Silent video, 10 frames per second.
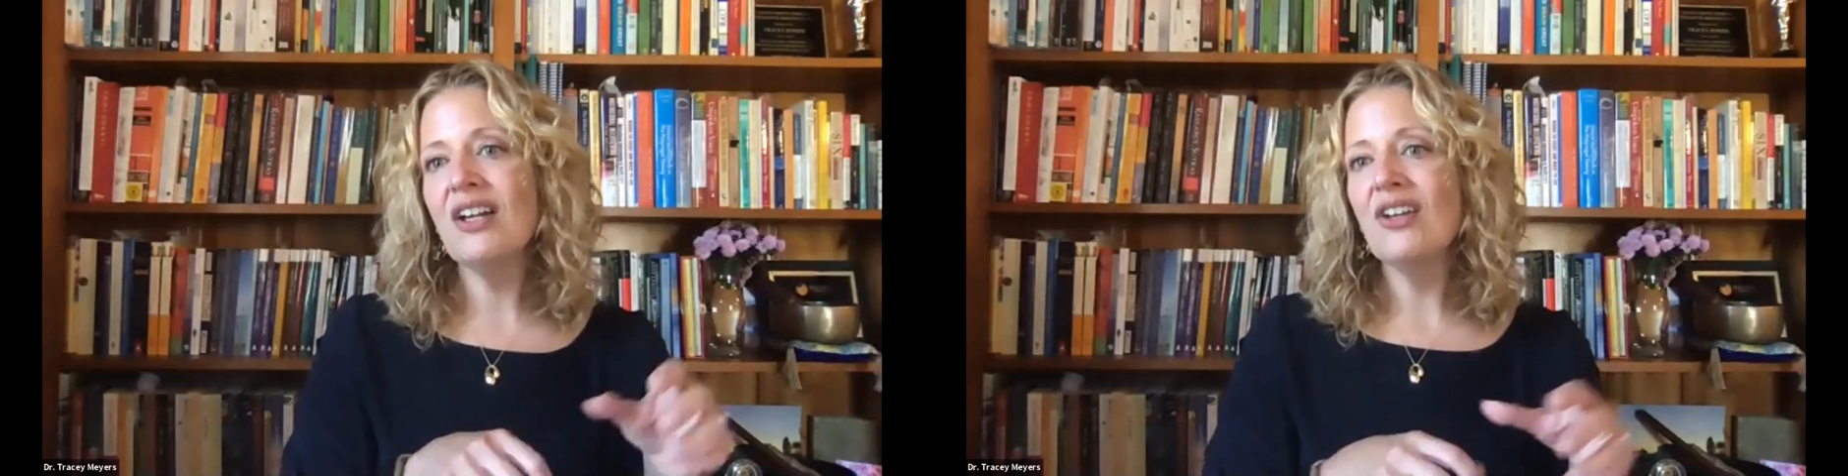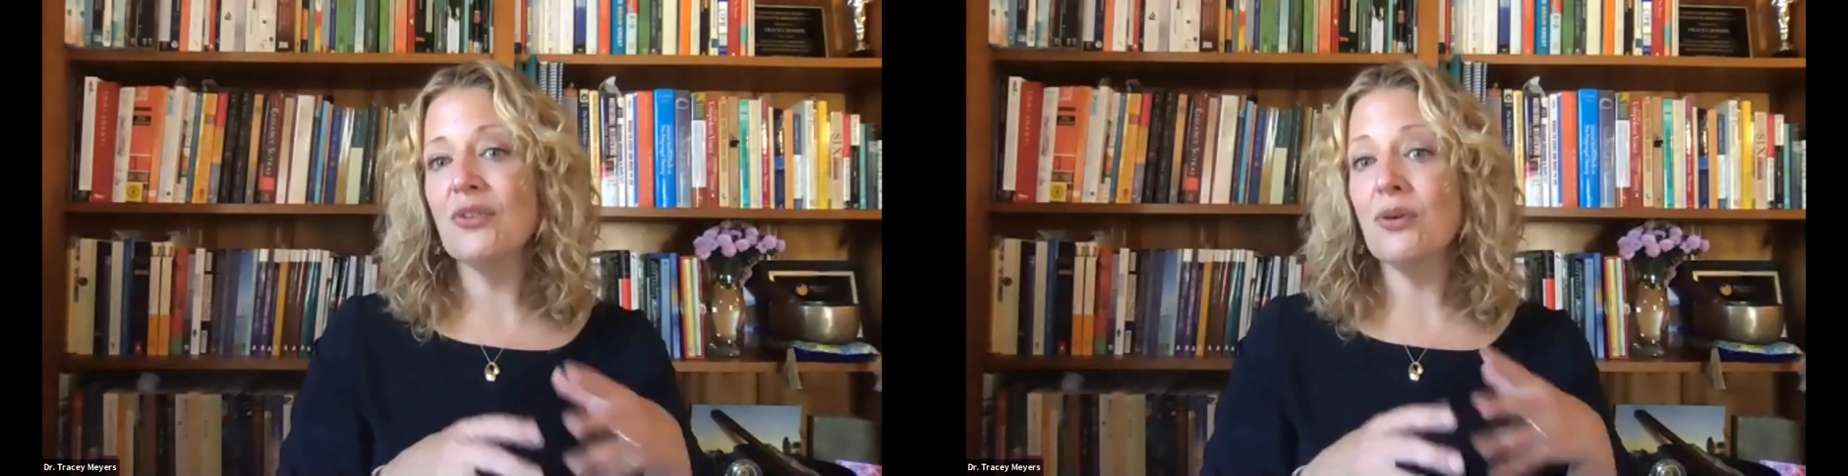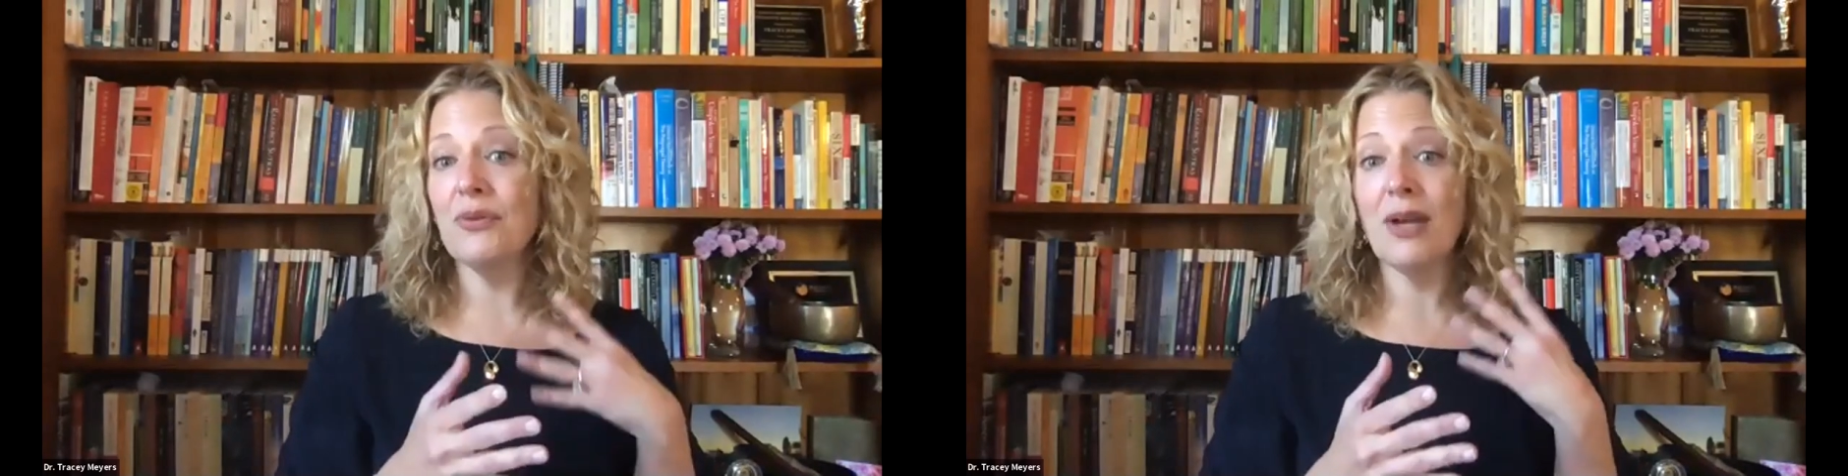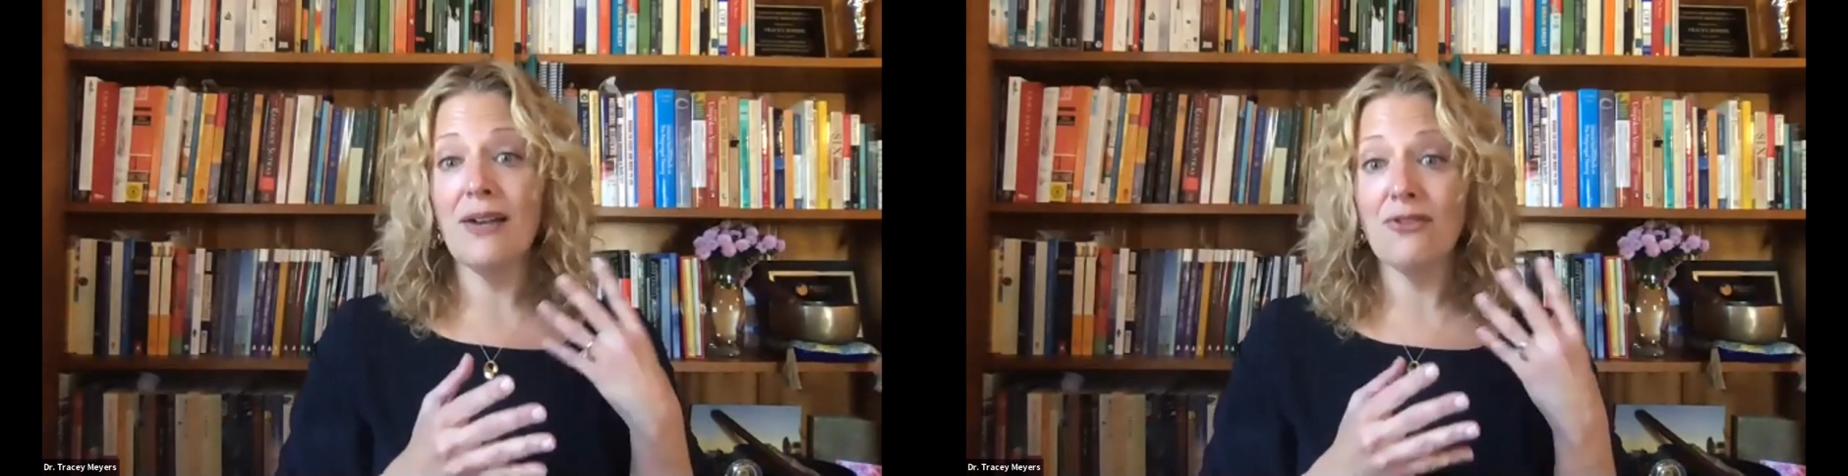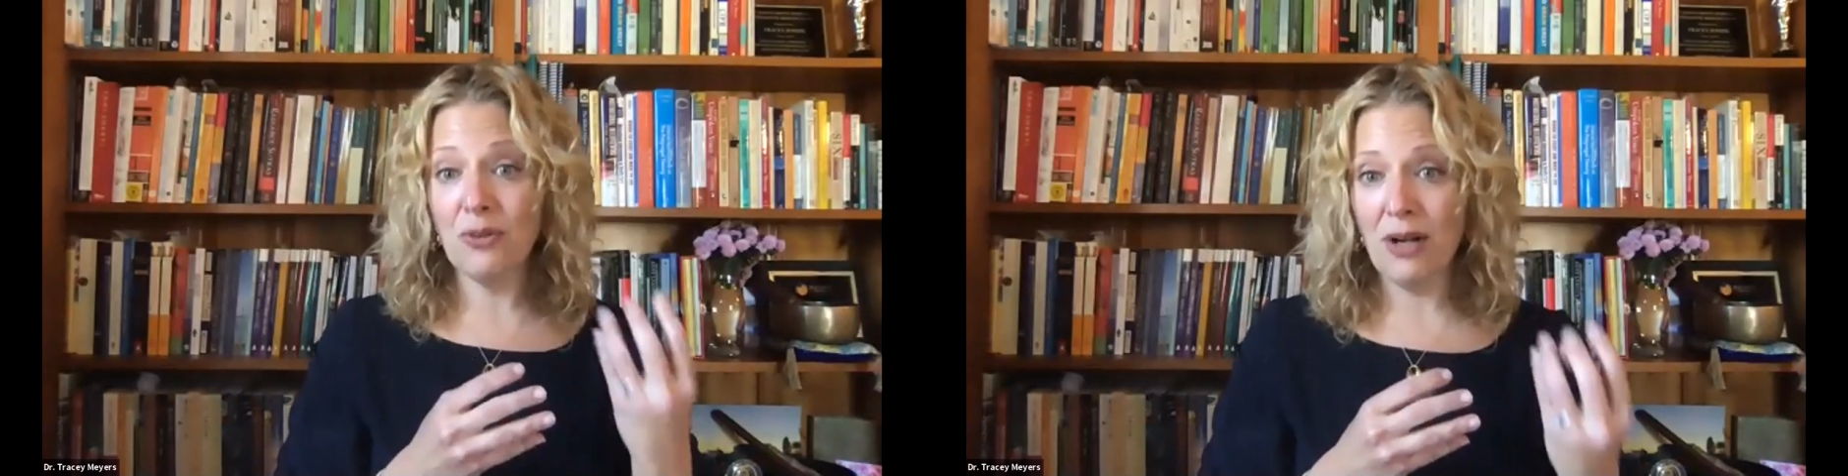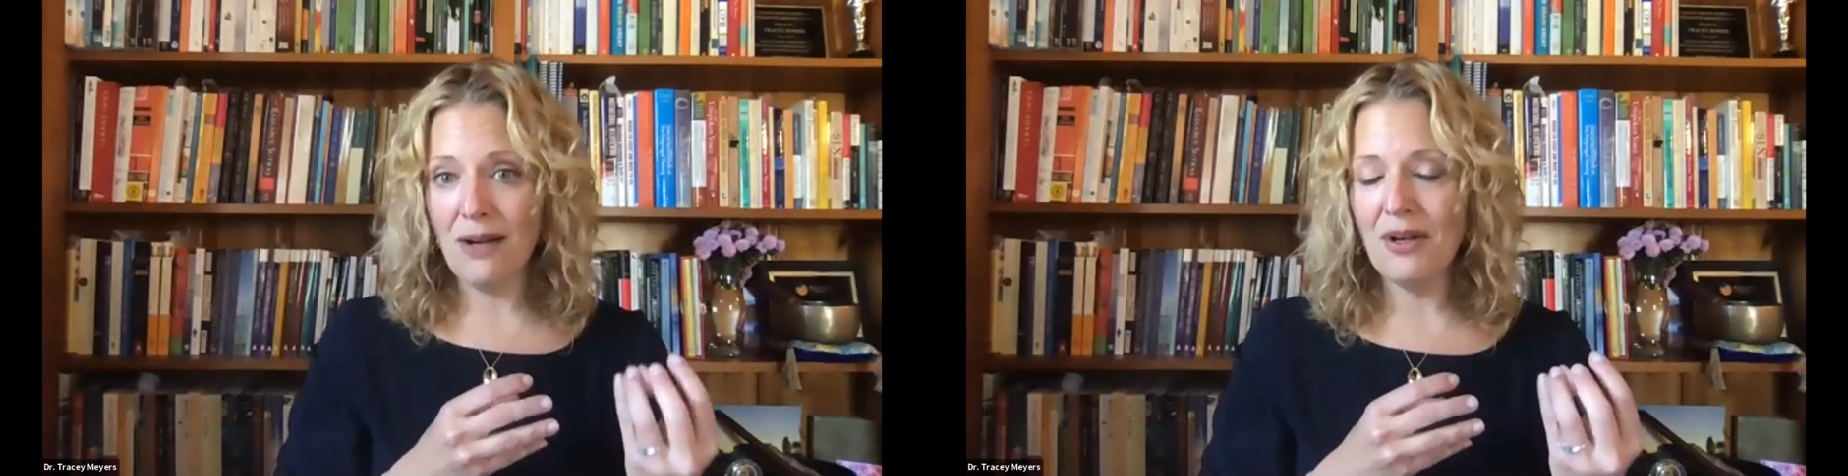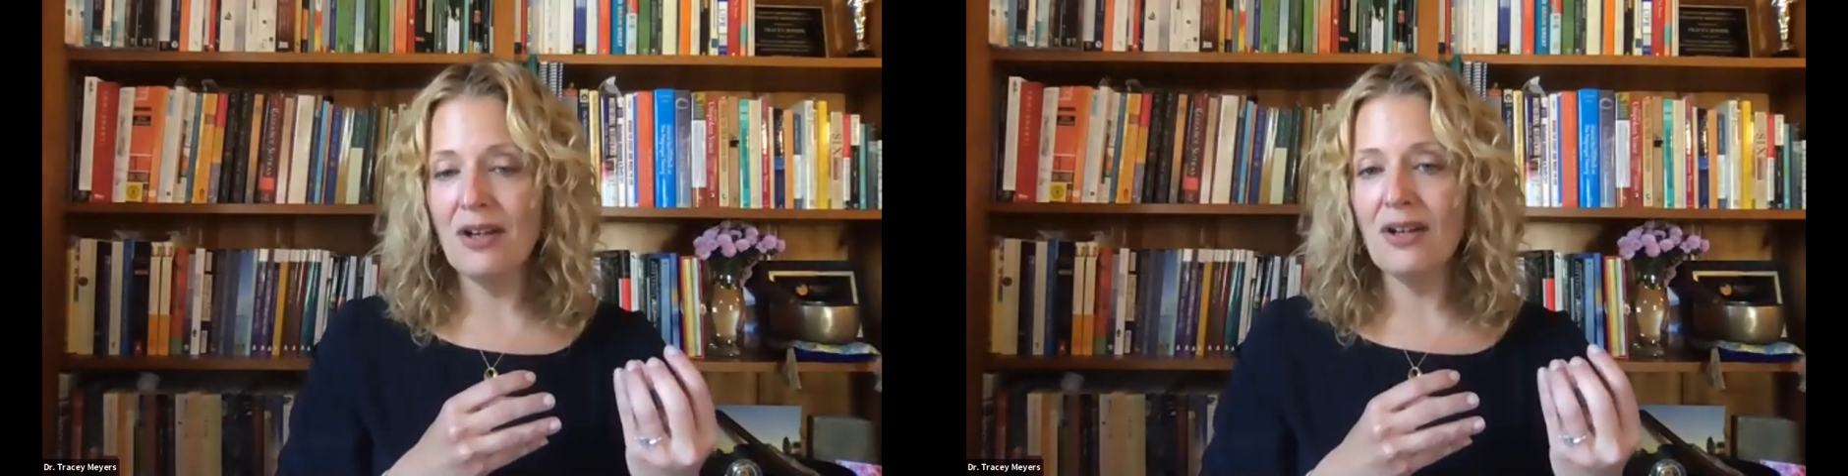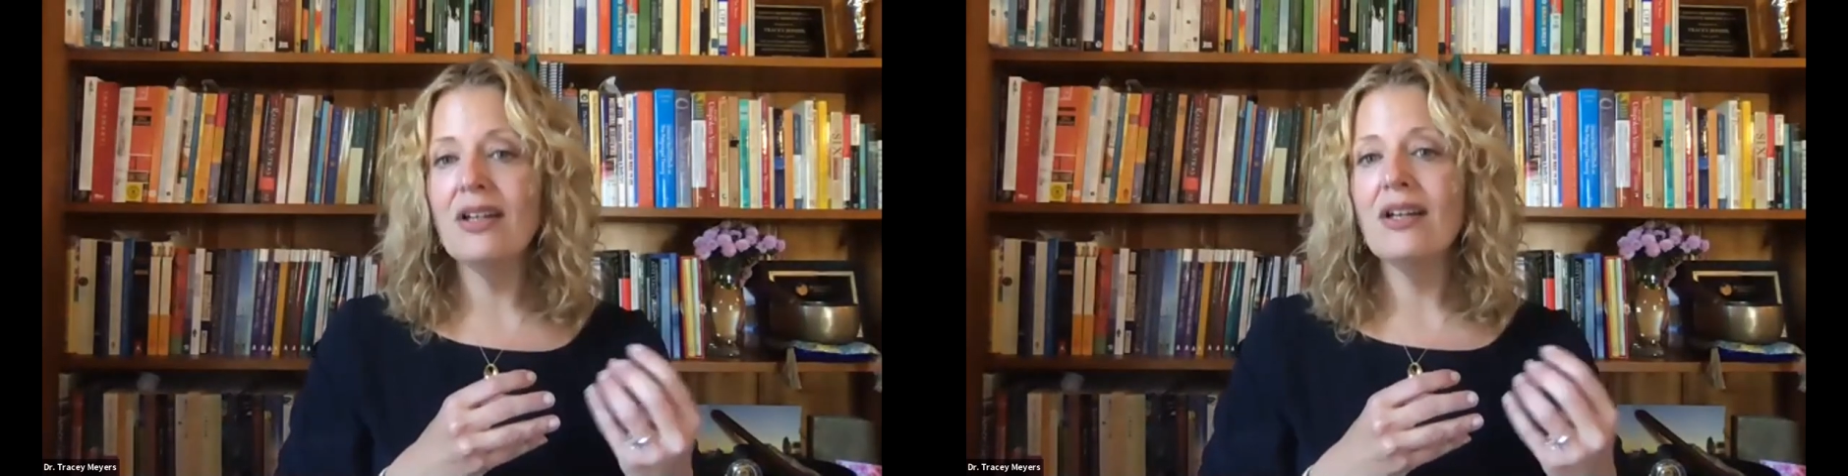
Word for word: So if you have trauma